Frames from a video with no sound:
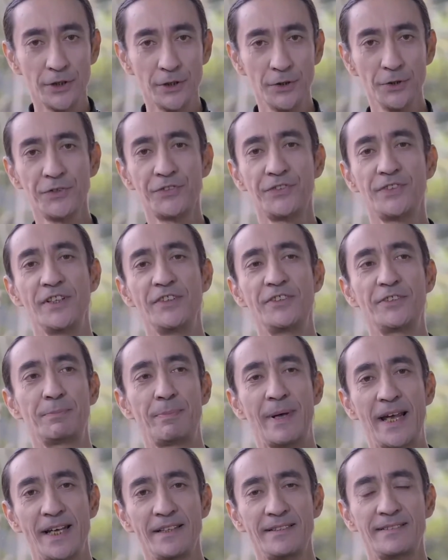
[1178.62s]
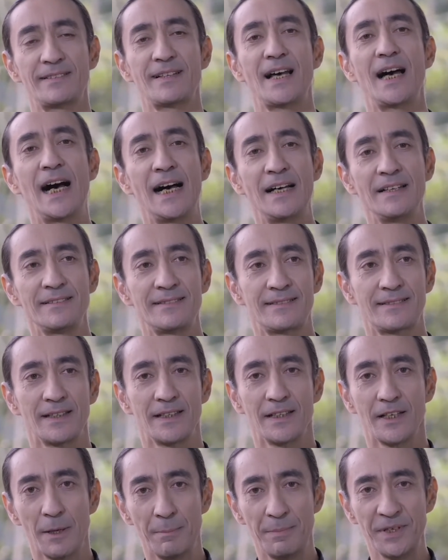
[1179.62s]
use this space as
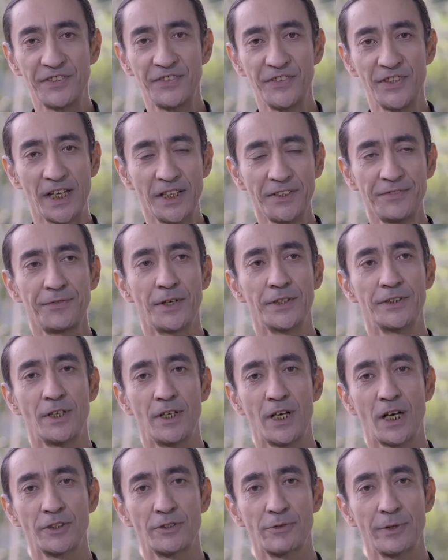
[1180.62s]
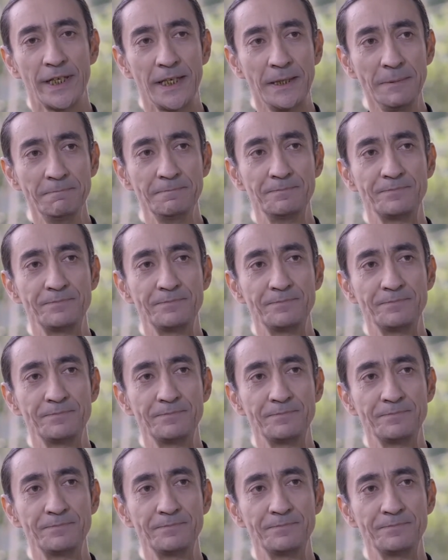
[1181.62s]
a business for the laundry